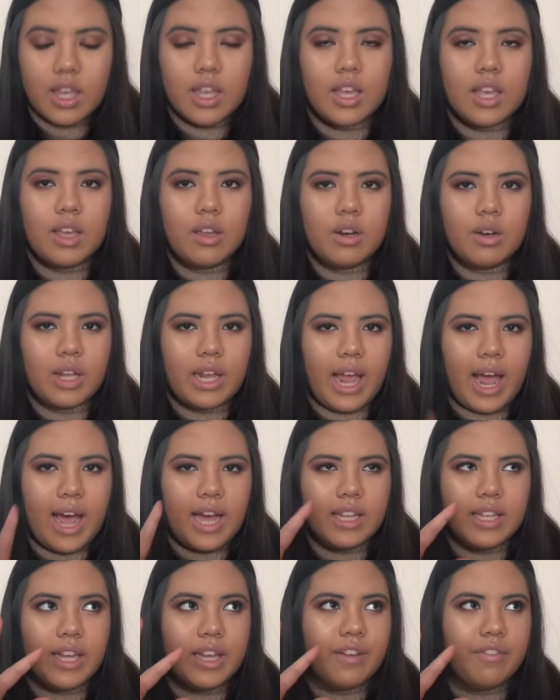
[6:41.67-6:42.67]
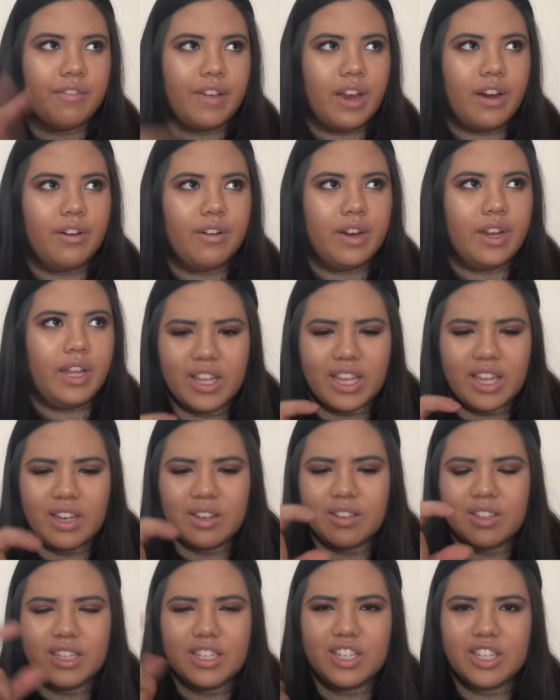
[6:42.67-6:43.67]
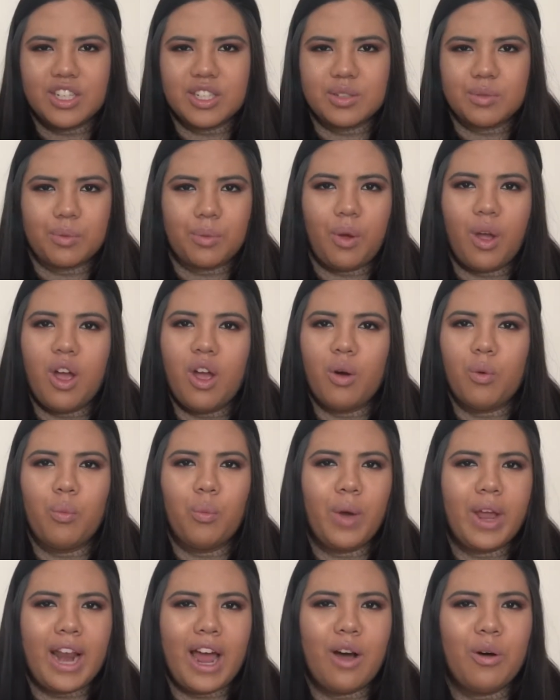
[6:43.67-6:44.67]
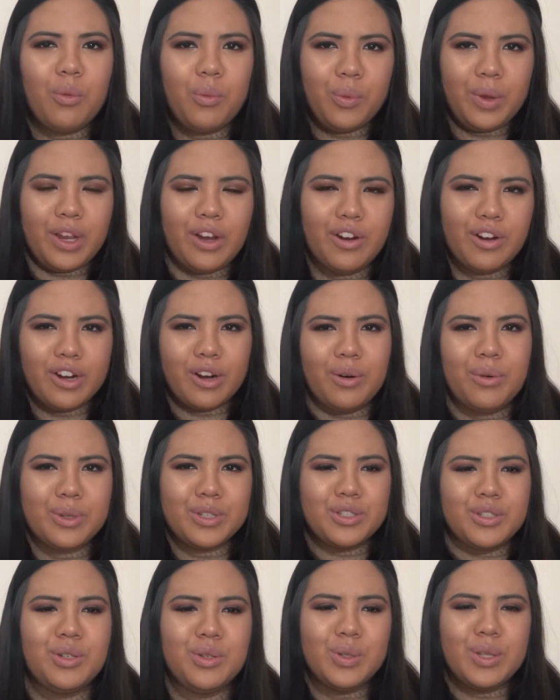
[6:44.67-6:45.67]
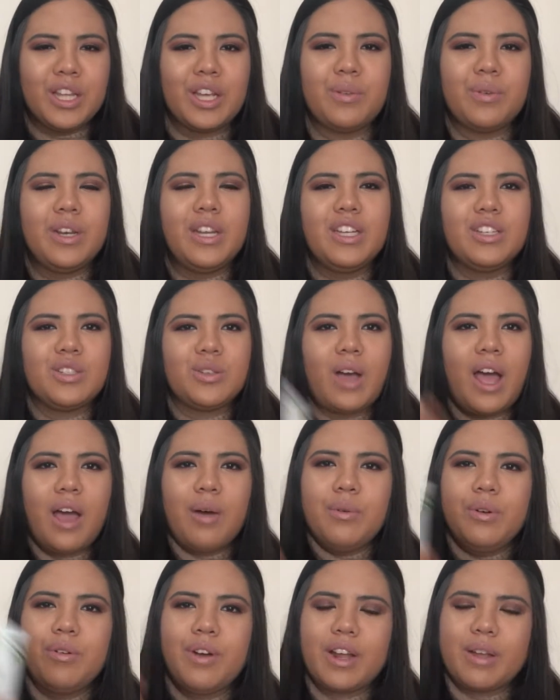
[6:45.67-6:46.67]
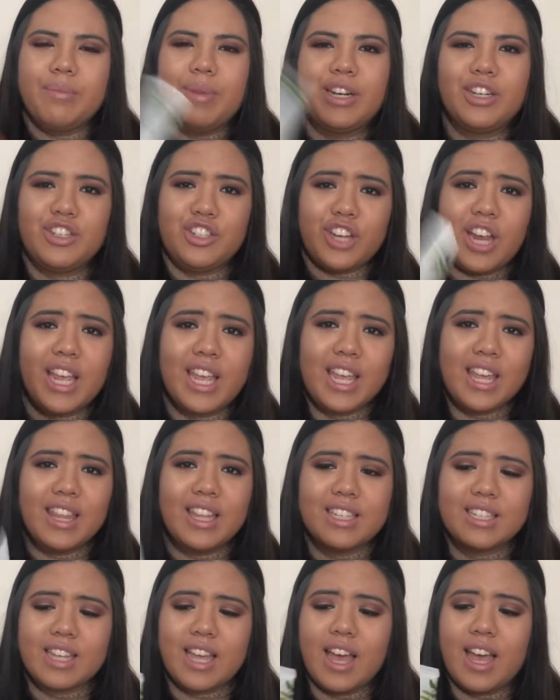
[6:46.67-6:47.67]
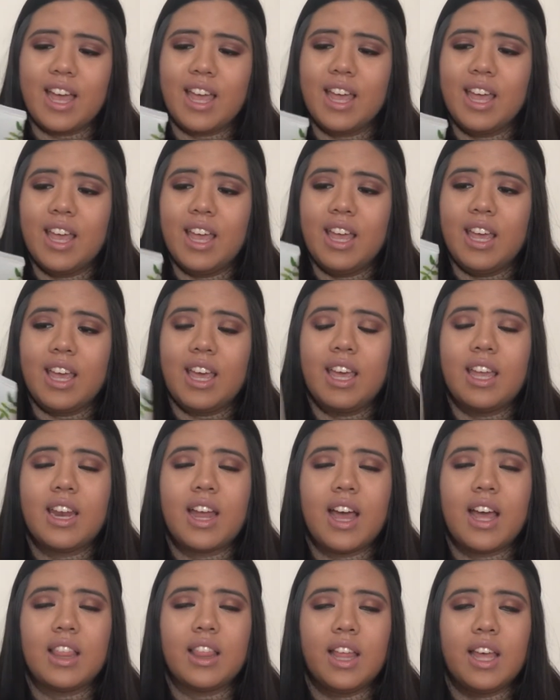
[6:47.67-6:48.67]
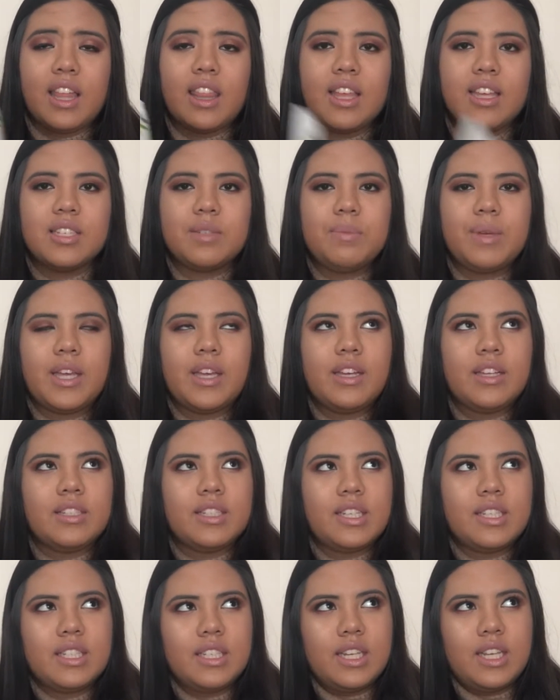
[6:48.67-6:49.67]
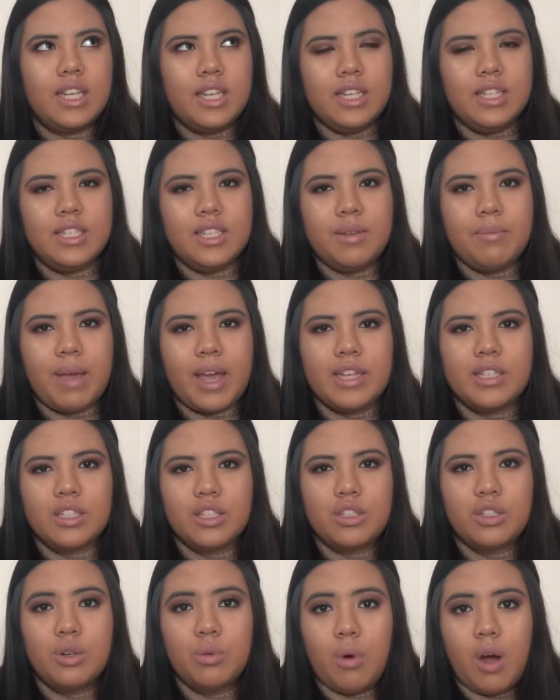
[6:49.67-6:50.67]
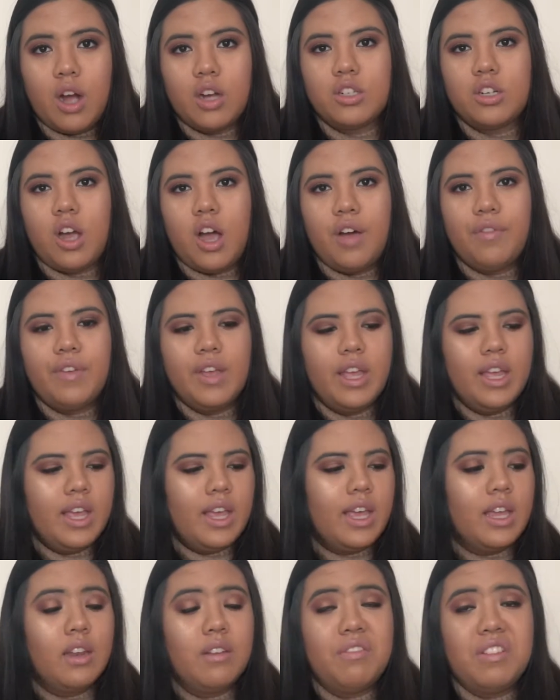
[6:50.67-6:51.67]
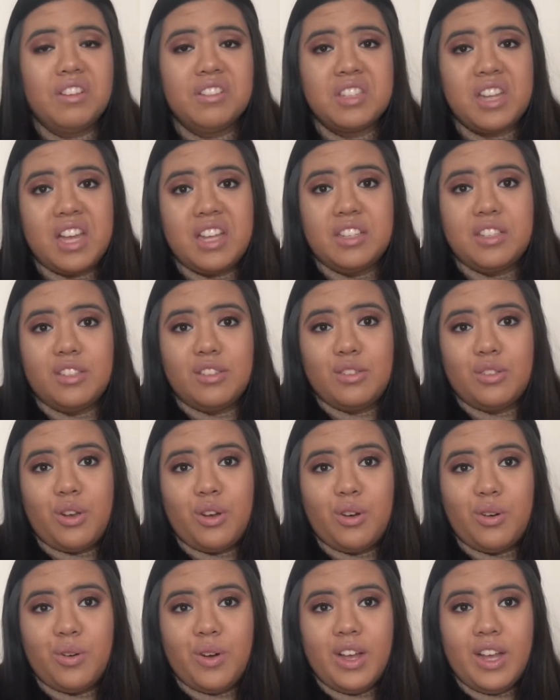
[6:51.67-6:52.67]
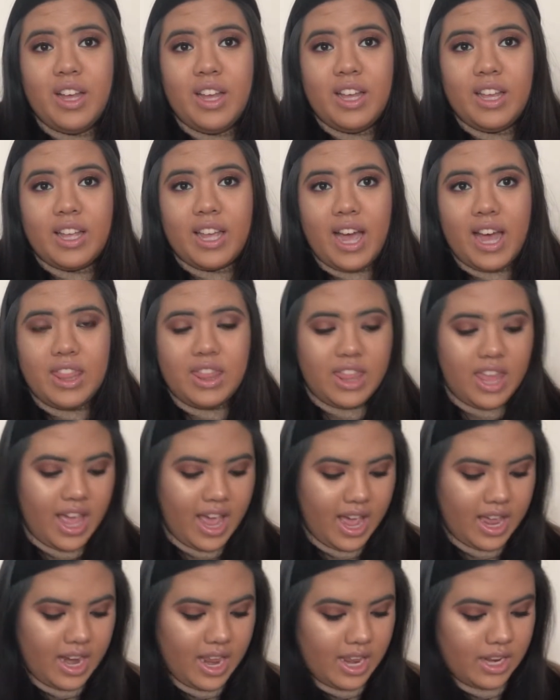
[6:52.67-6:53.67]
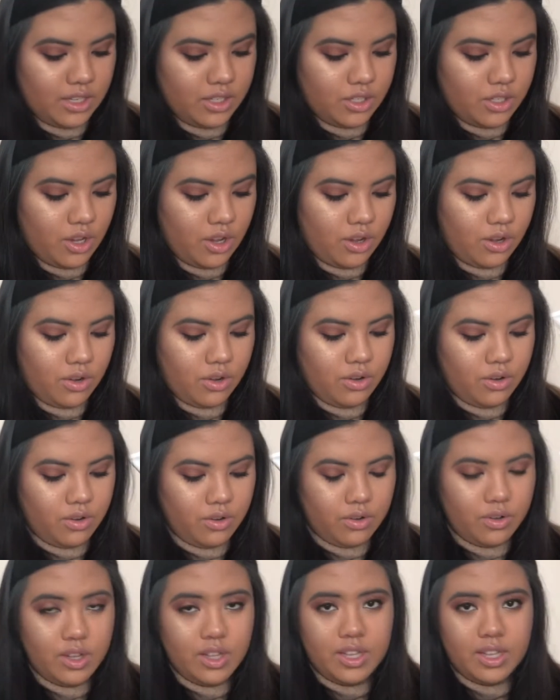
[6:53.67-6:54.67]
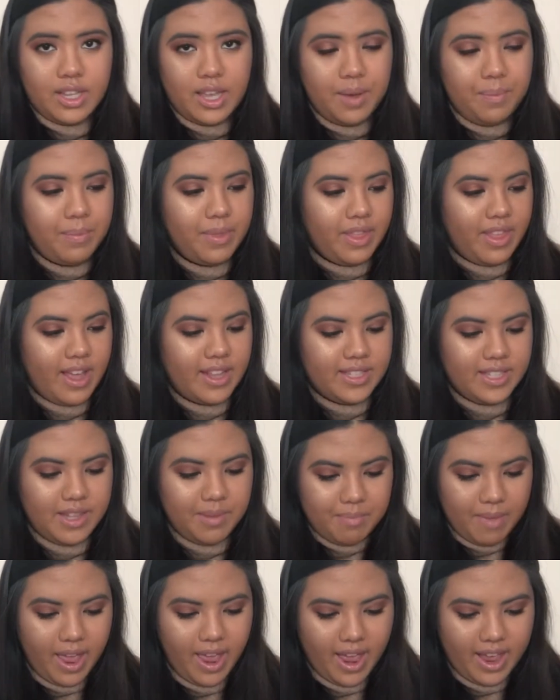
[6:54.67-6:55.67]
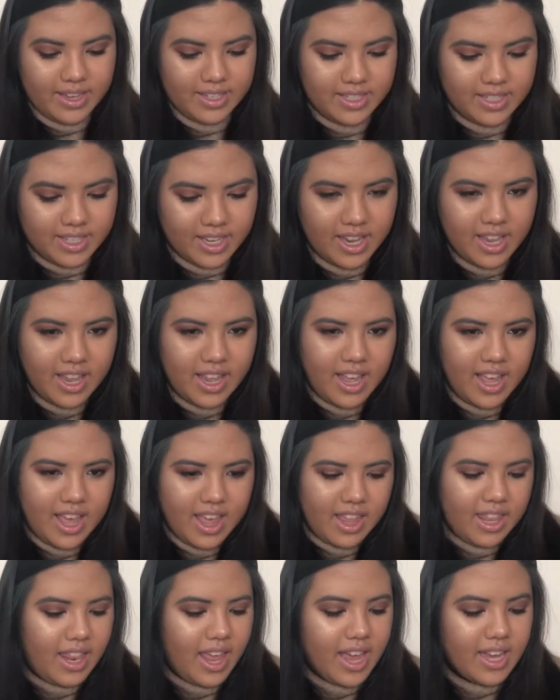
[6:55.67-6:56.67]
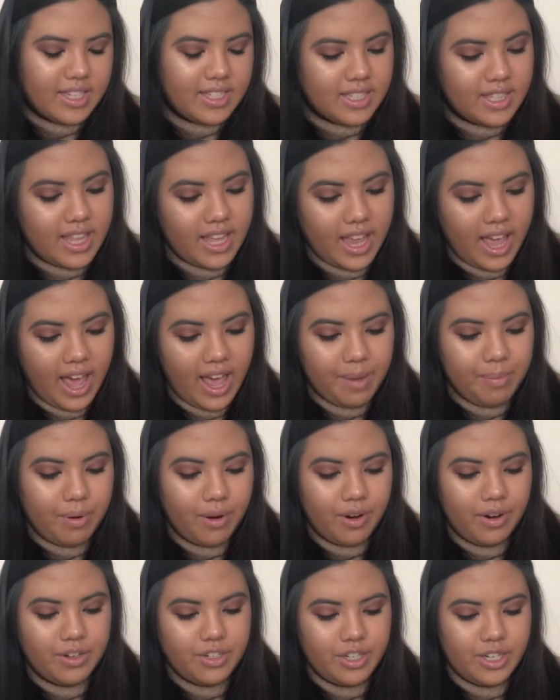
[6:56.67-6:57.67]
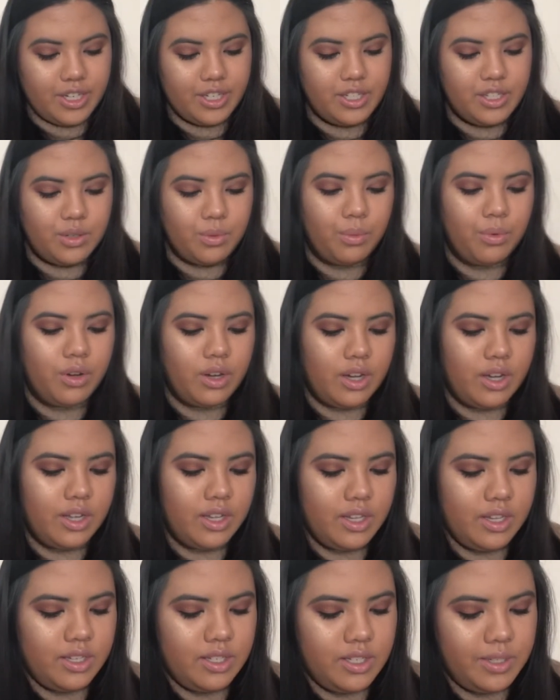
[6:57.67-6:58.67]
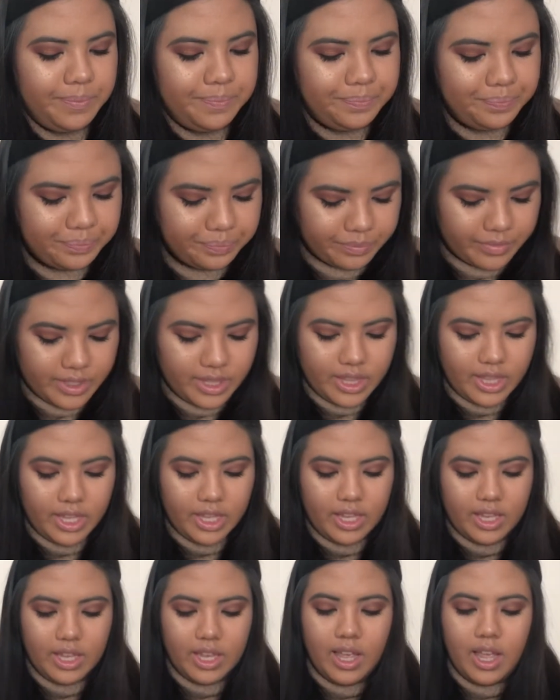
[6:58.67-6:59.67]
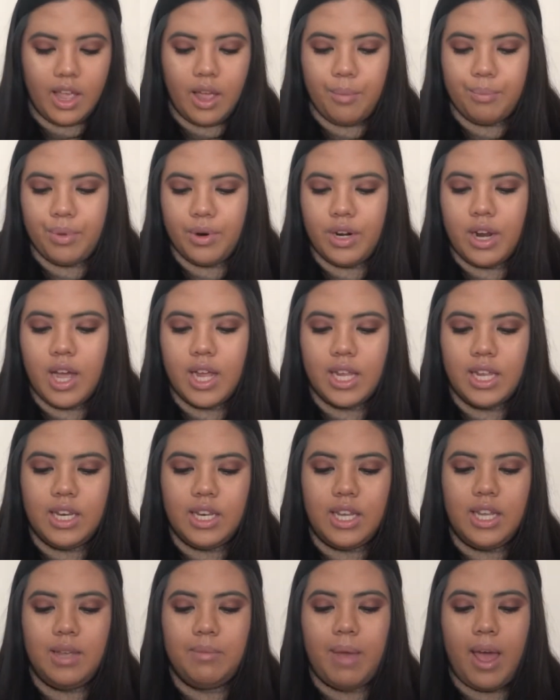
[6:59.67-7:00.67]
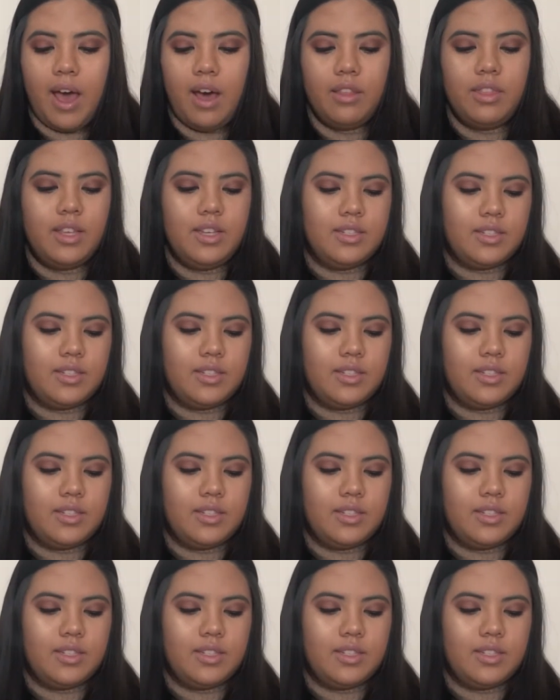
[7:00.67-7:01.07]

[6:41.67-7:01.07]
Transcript: It got like very, like it just went out weird and was too liquidy. So I would recommend shaking this guy. And I like this because it's an easy mask to wash off and it feels nice. So got that. And so, yep, that's the mask. The next thing I purchased was the Burdock and Neem Healthy